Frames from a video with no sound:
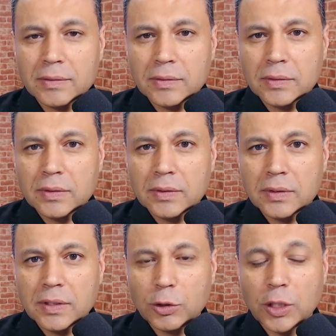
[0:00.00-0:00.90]
how
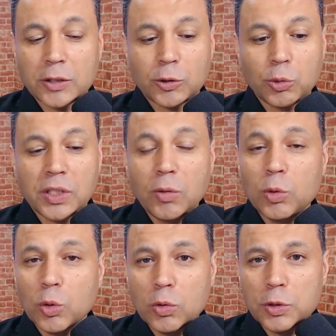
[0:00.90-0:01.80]
will I come
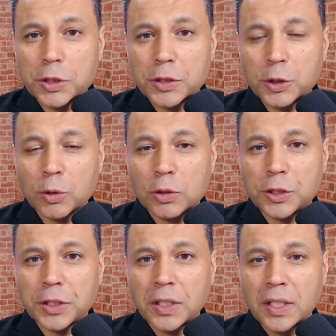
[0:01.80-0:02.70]
back?
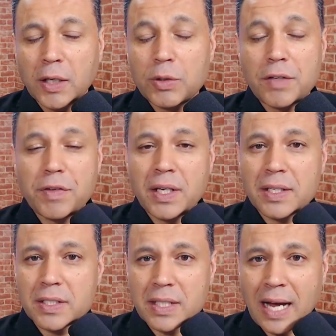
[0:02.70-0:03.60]
Am I
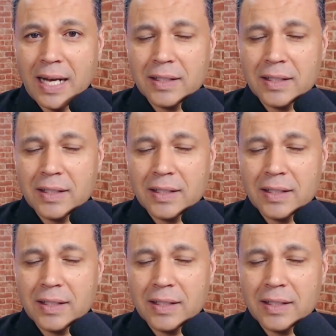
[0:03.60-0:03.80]
already